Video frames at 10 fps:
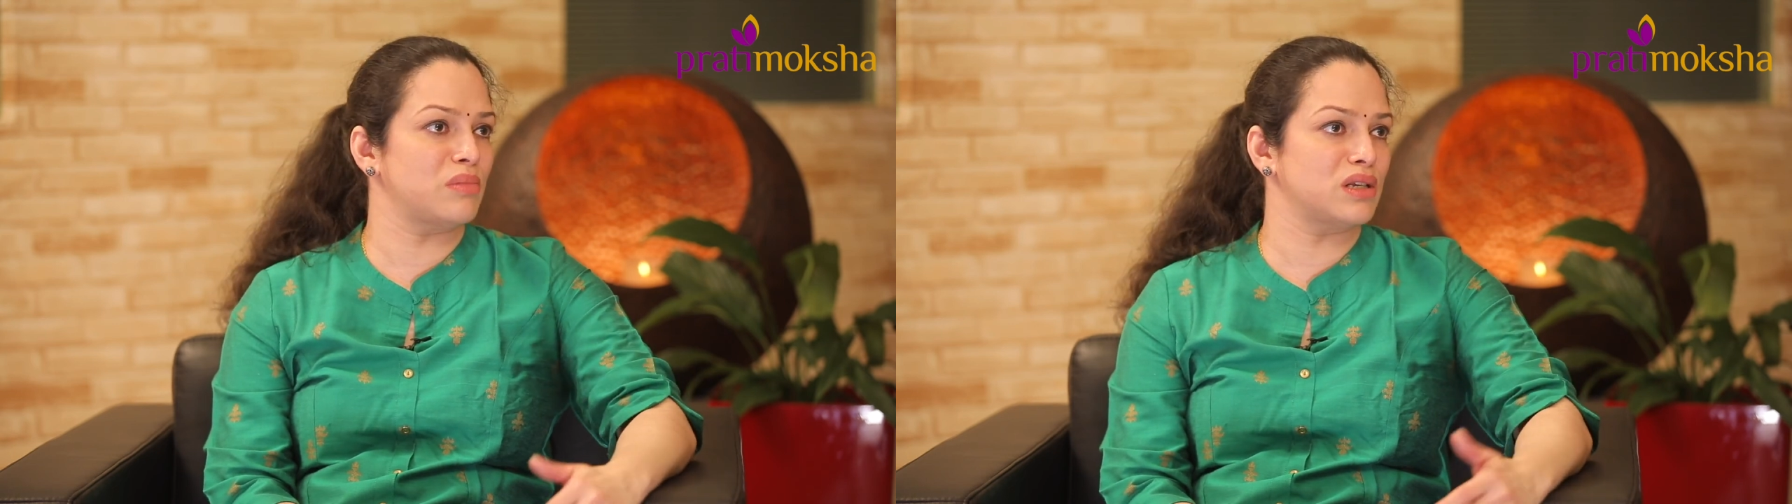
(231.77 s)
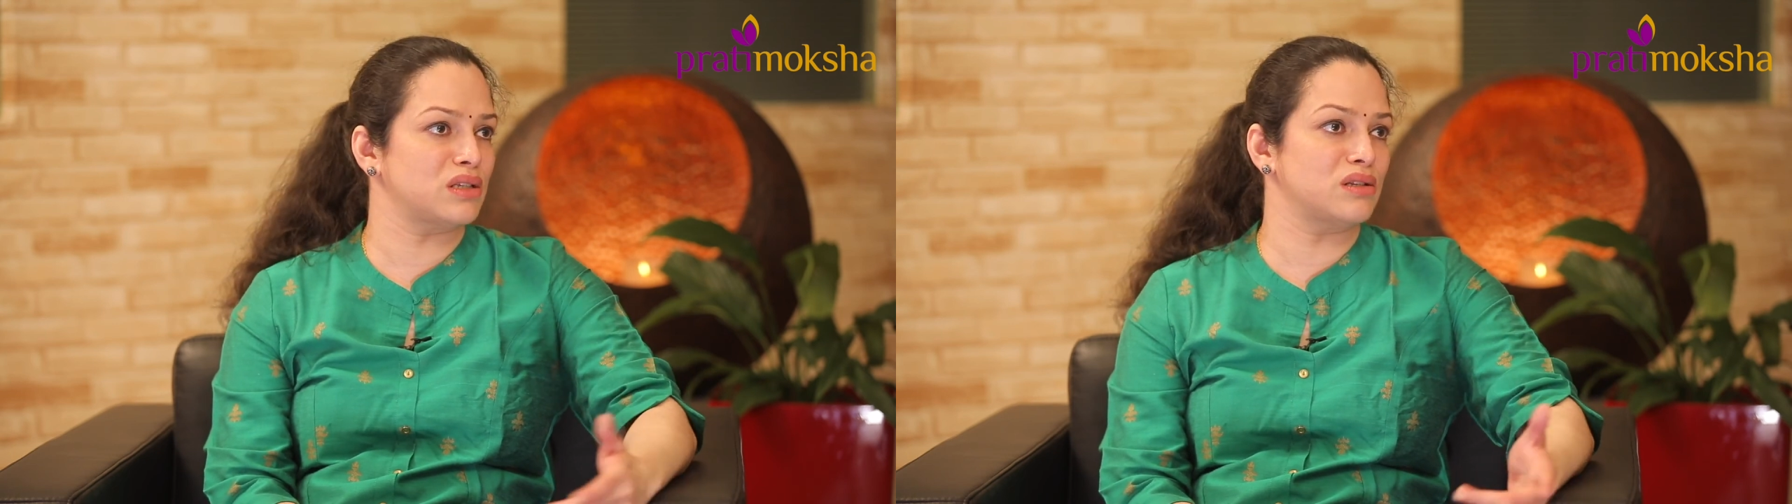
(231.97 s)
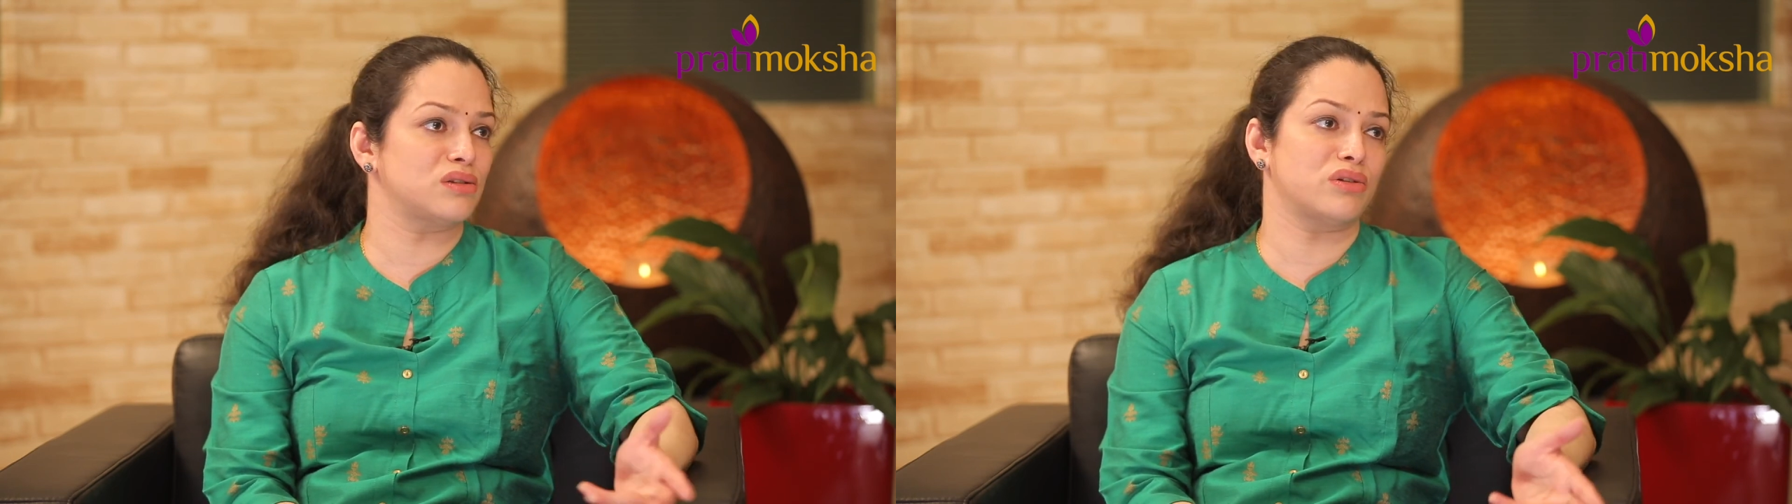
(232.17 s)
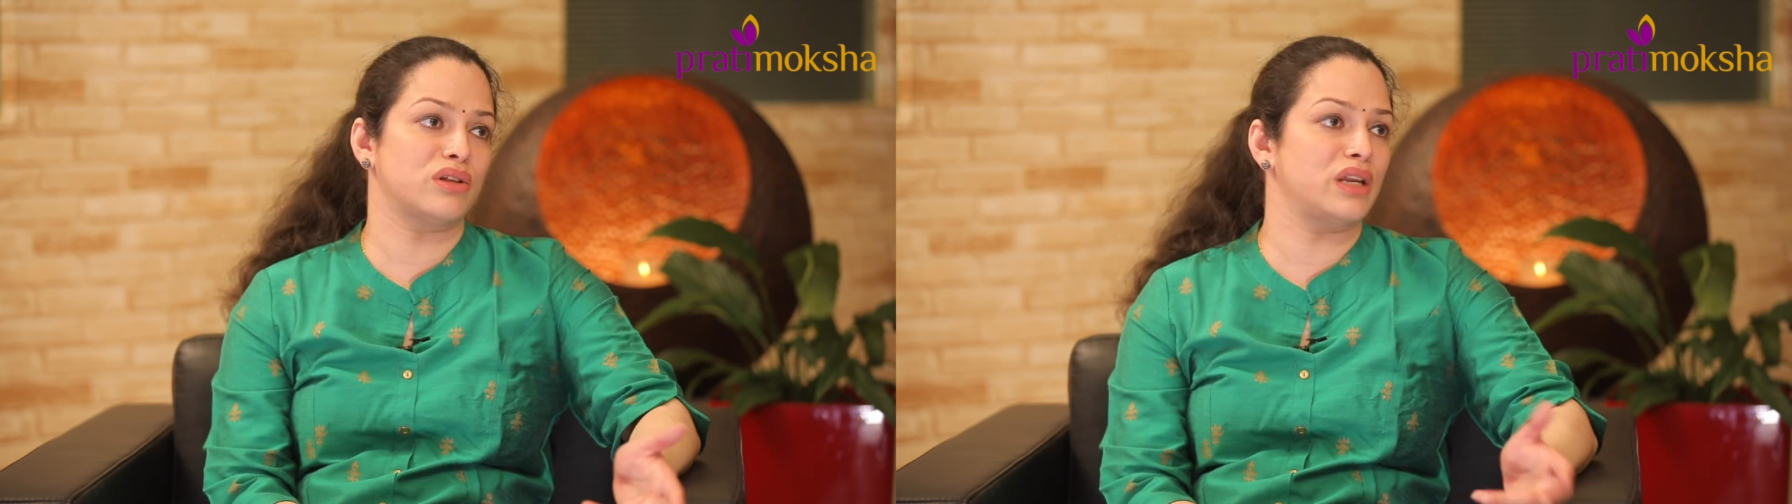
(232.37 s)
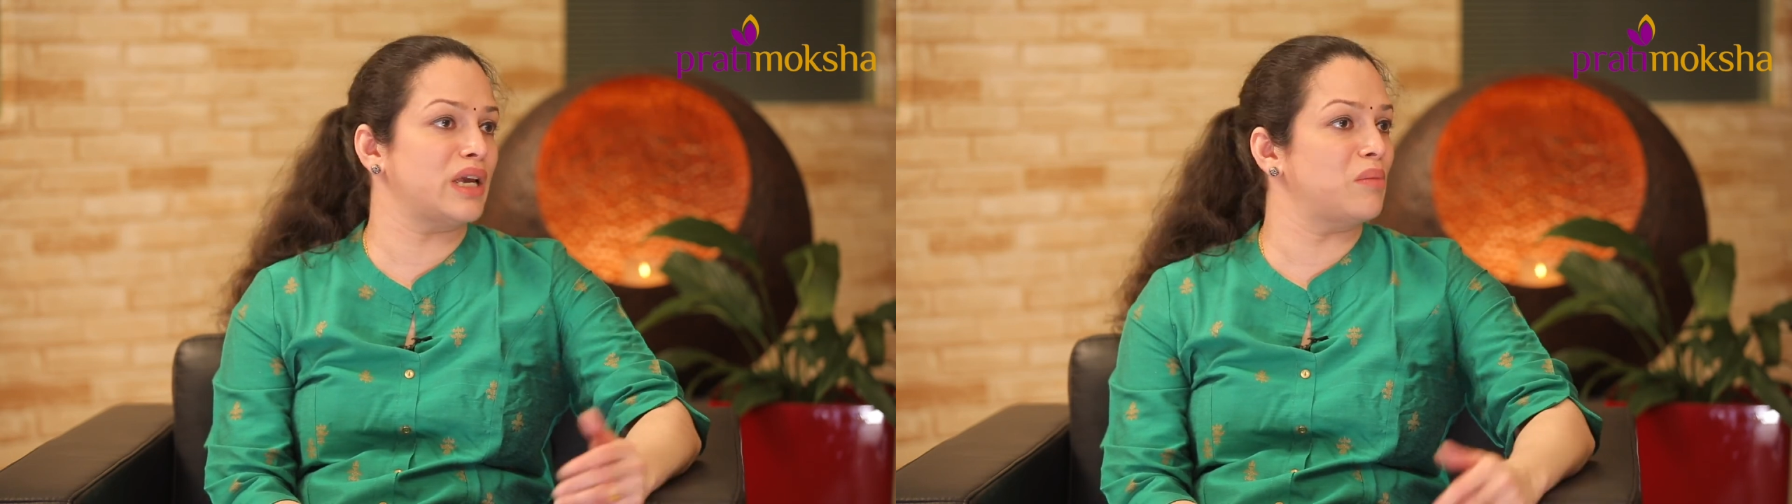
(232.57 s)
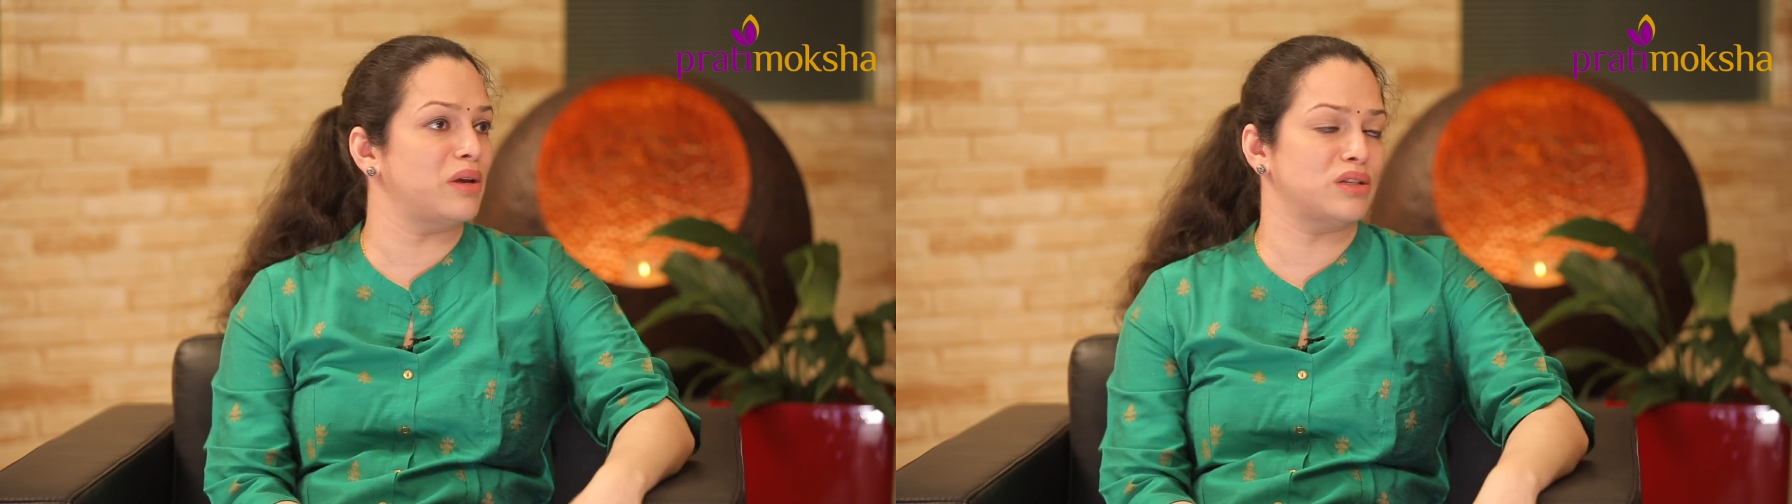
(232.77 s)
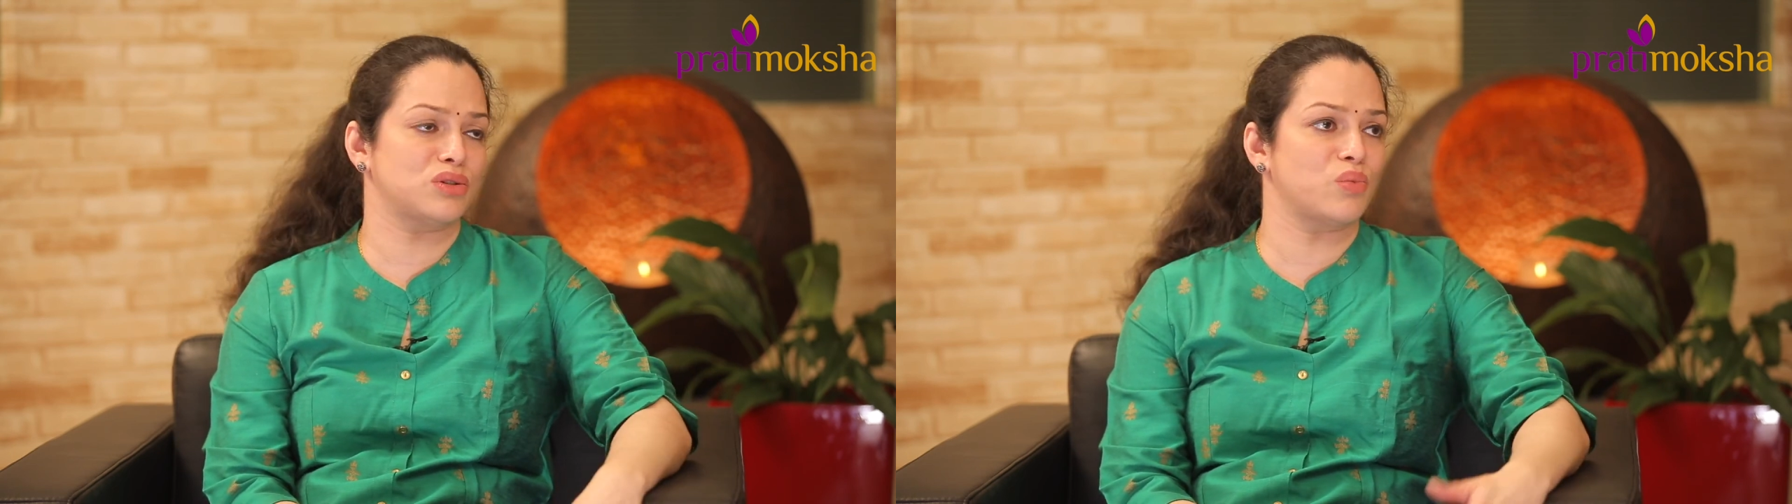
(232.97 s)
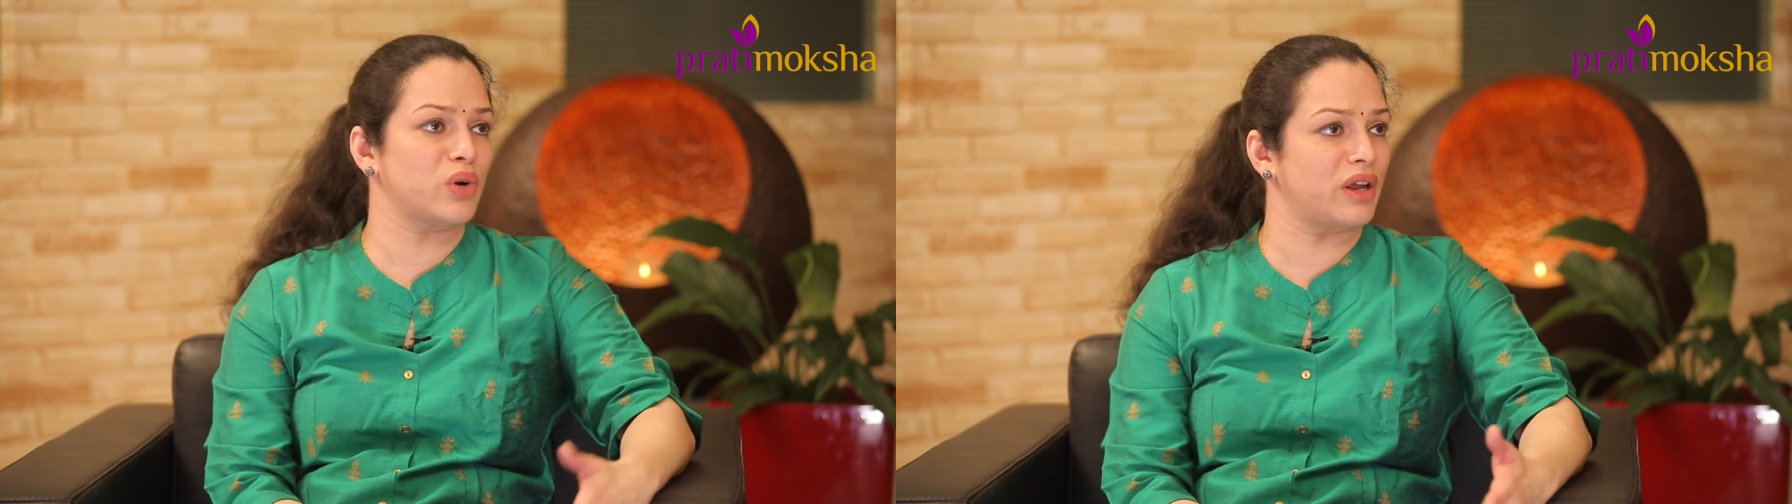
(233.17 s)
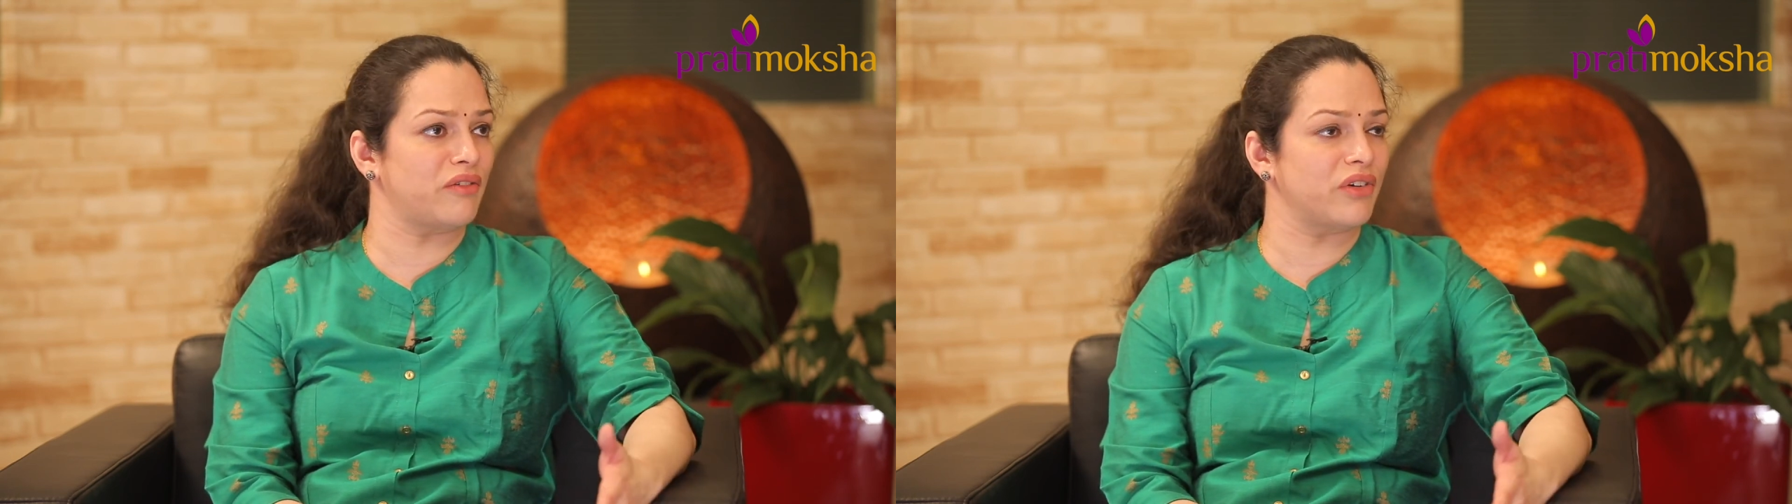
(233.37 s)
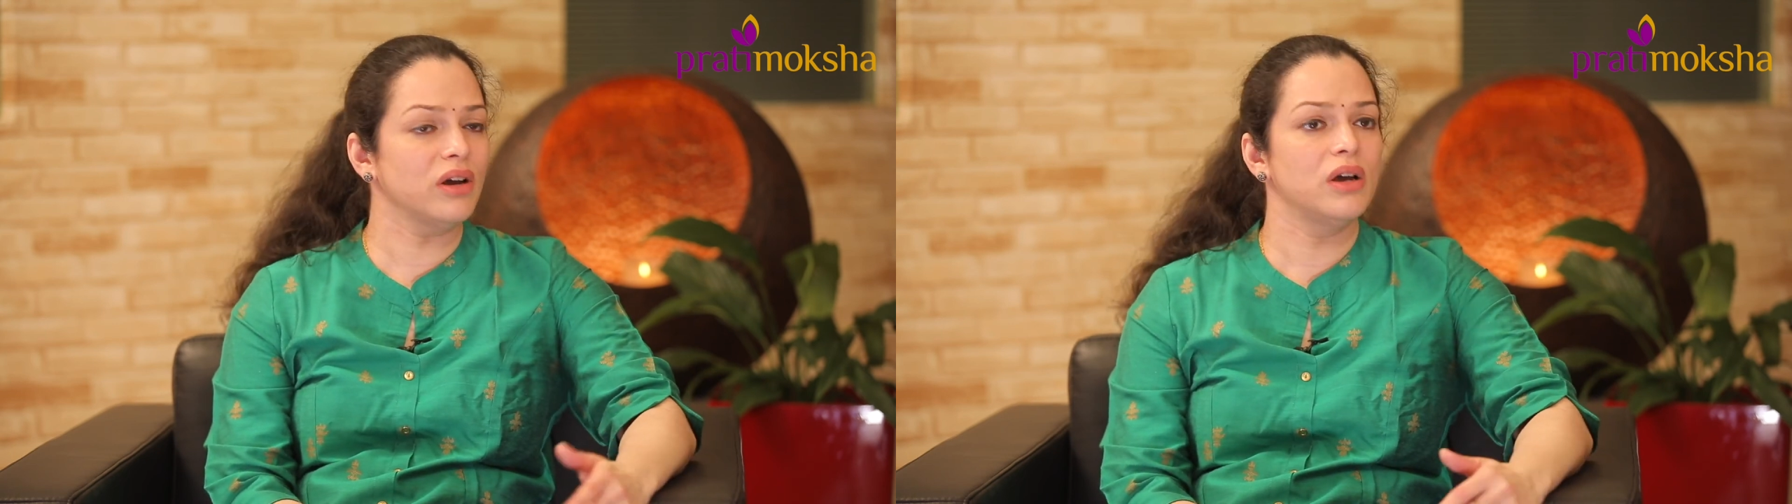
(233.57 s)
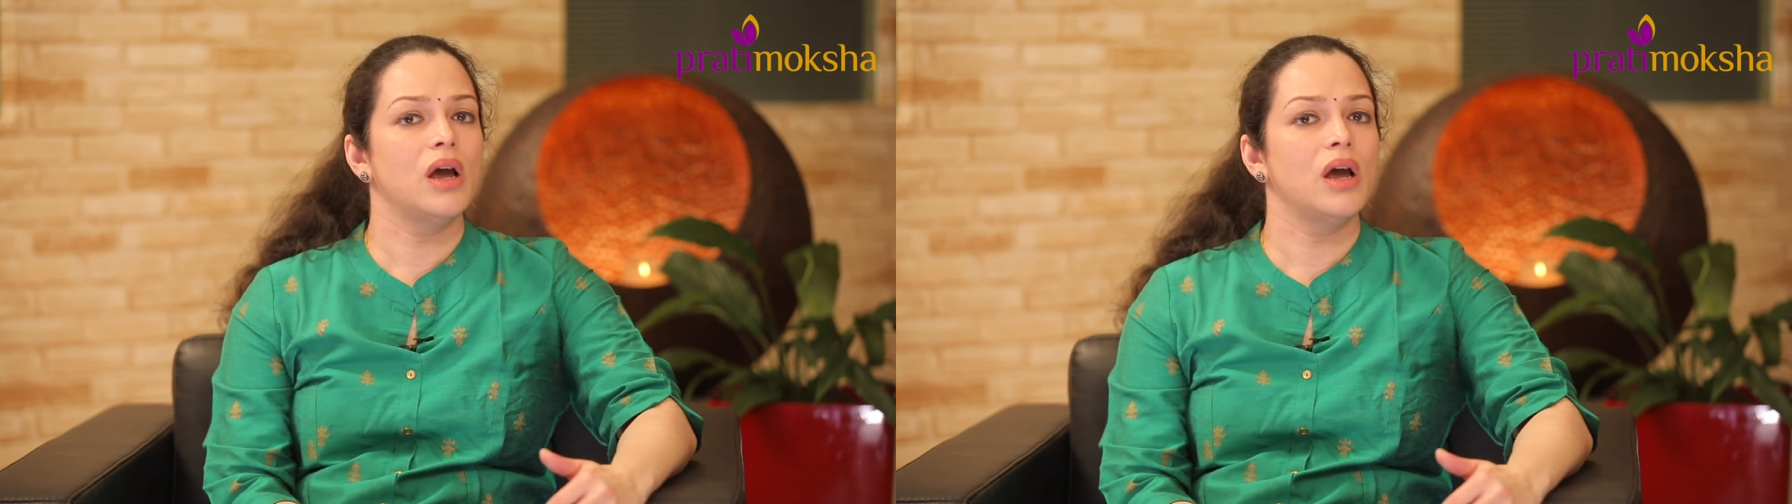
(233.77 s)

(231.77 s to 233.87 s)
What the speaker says: muscles or the ligaments or whatever.